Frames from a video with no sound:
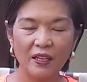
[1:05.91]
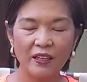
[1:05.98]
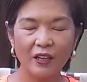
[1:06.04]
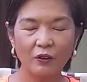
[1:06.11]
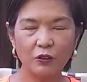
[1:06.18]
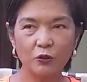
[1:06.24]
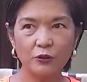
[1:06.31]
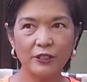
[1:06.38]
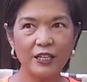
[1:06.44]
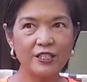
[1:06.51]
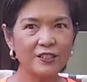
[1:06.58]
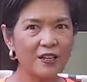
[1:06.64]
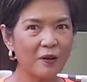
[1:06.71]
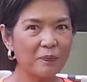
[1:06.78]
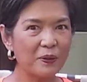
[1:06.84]
Now
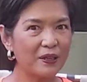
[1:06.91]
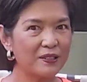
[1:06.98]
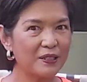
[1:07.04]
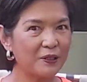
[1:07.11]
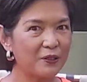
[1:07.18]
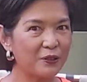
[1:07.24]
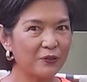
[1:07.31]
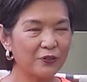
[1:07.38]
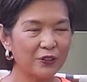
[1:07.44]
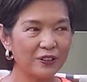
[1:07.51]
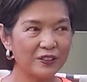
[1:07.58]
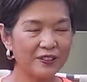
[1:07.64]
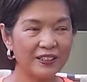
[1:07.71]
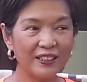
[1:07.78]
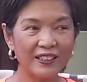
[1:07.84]
today's topic is a
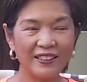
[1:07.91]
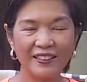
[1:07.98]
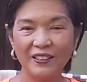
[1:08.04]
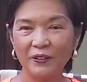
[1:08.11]
different day.